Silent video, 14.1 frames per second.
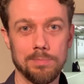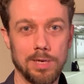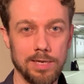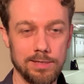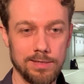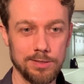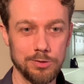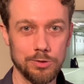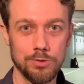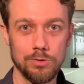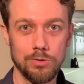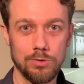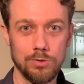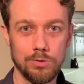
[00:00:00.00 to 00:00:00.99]
my
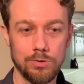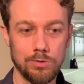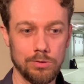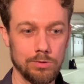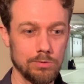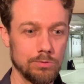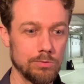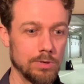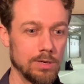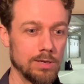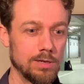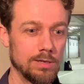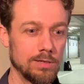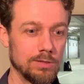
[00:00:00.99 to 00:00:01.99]
attention
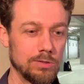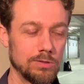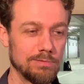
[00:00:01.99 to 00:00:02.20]
too